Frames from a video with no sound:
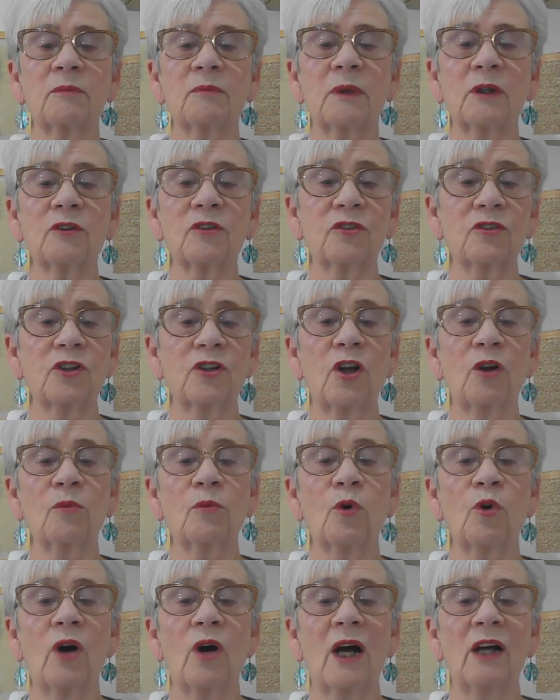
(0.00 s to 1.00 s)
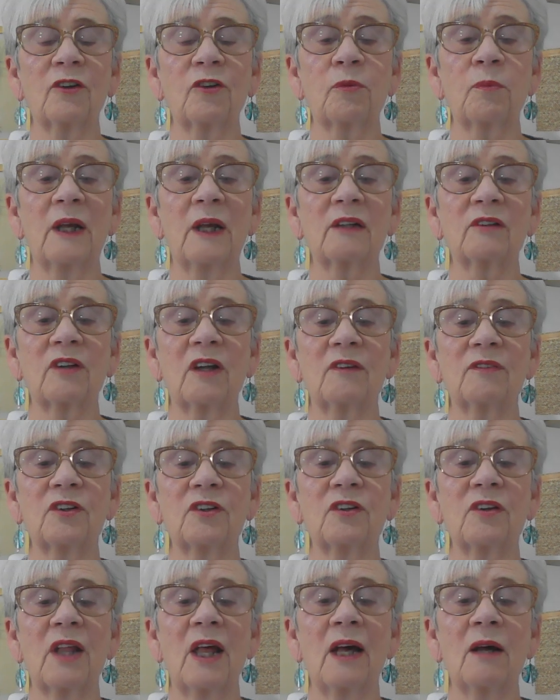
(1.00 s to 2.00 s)
because there's no more aspects
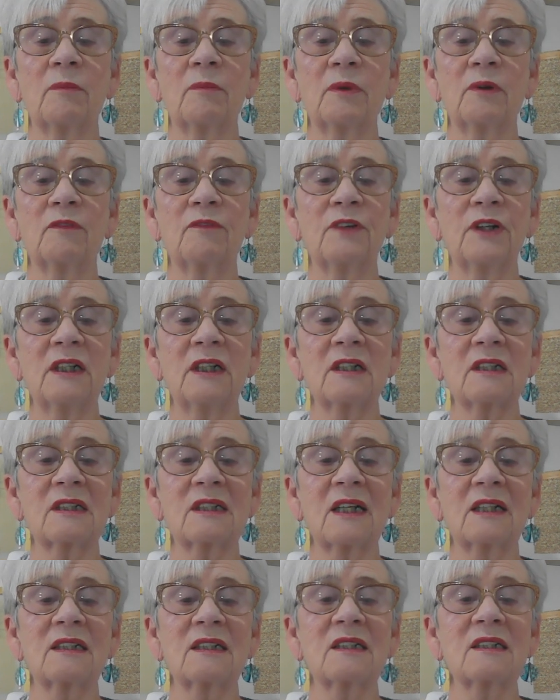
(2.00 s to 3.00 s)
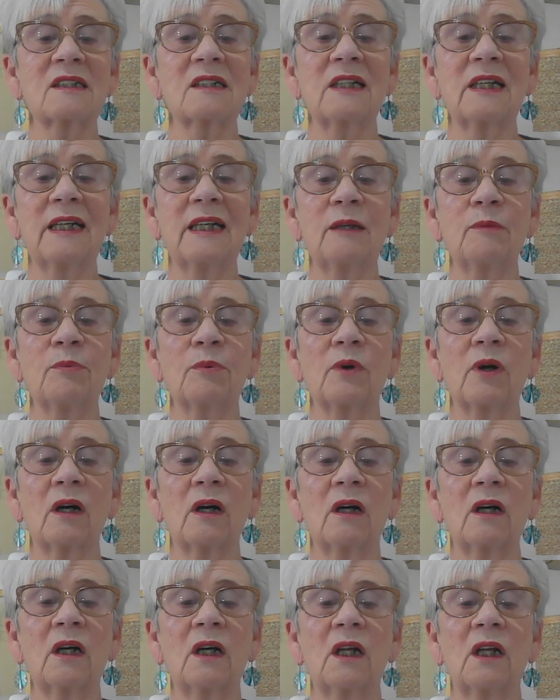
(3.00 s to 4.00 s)
after that. But Venus enters
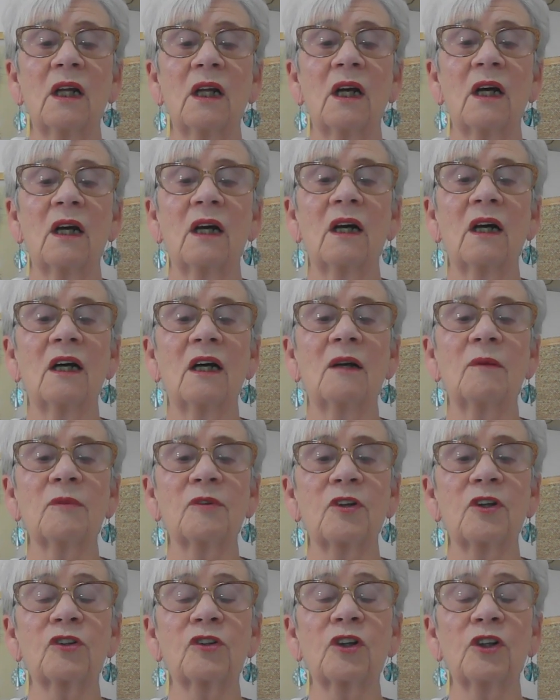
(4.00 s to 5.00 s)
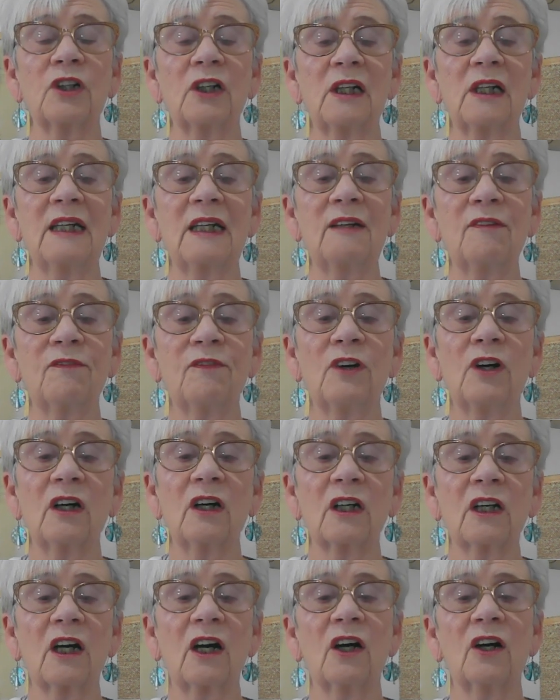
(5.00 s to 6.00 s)
Libra, so it's going to leave
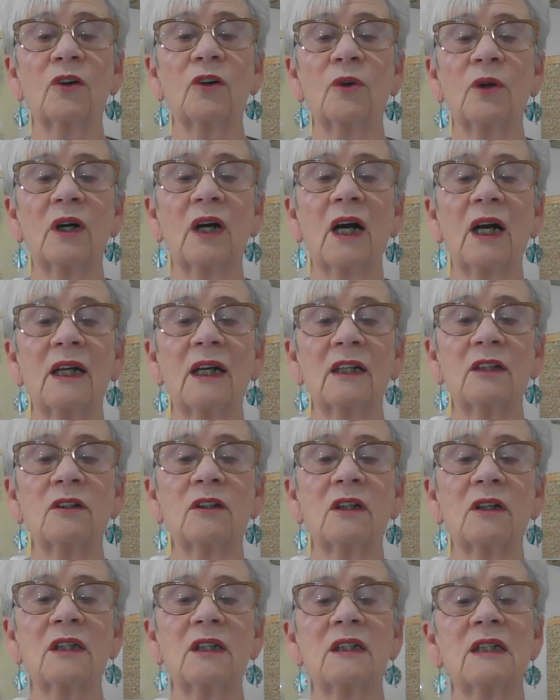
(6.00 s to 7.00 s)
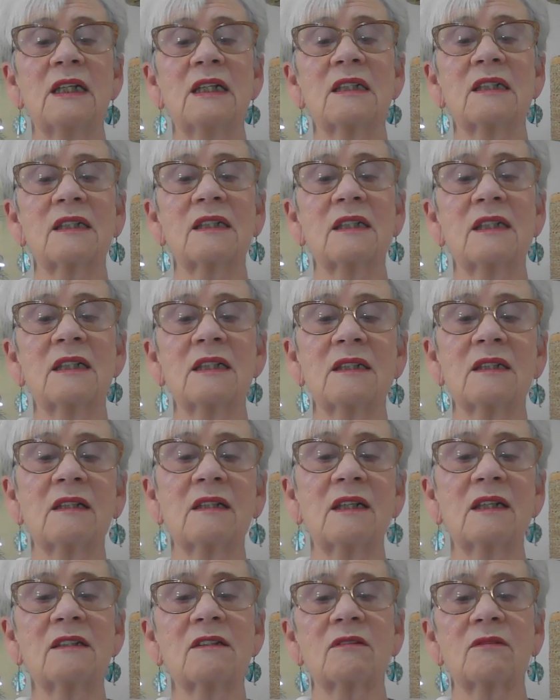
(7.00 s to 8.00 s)
Virgo, and
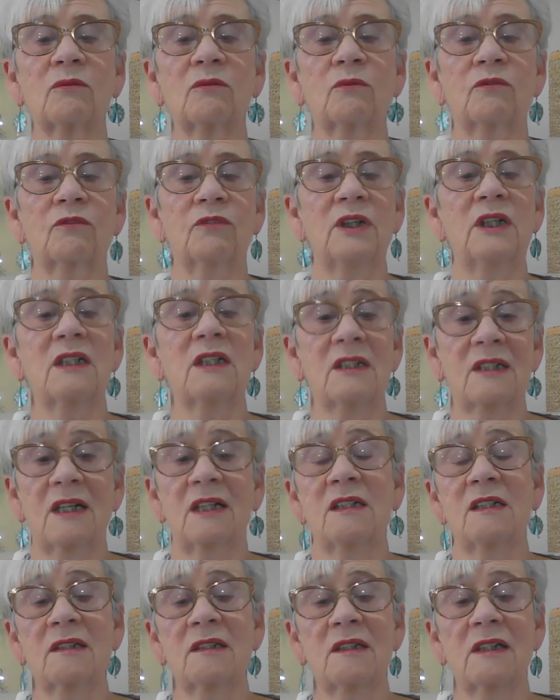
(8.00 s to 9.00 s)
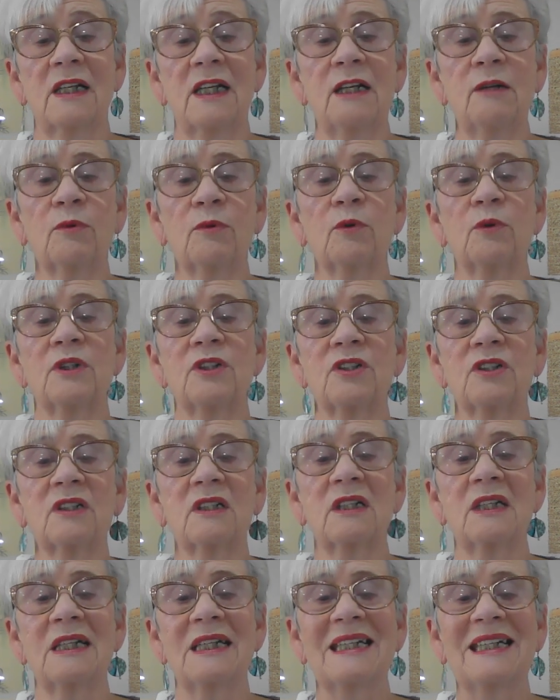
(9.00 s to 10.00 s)
Venus enters Libra, which
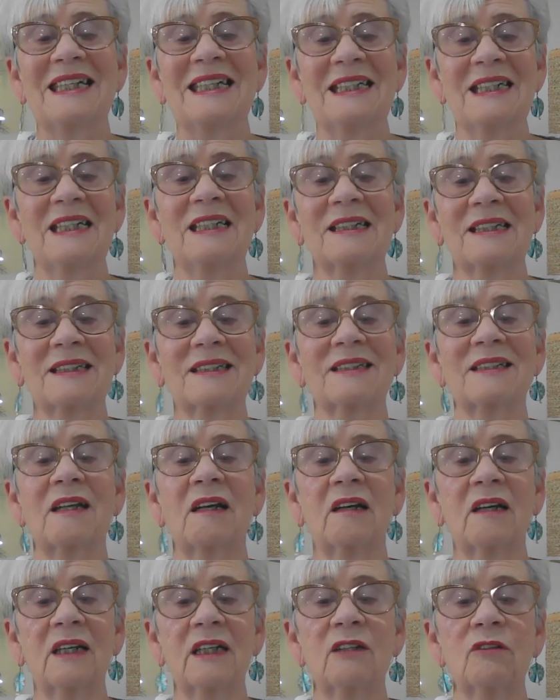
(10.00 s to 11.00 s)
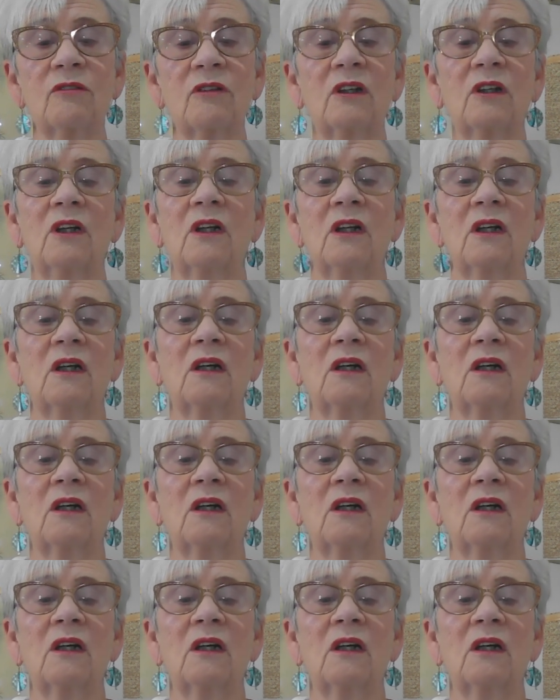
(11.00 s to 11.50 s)
is in its sign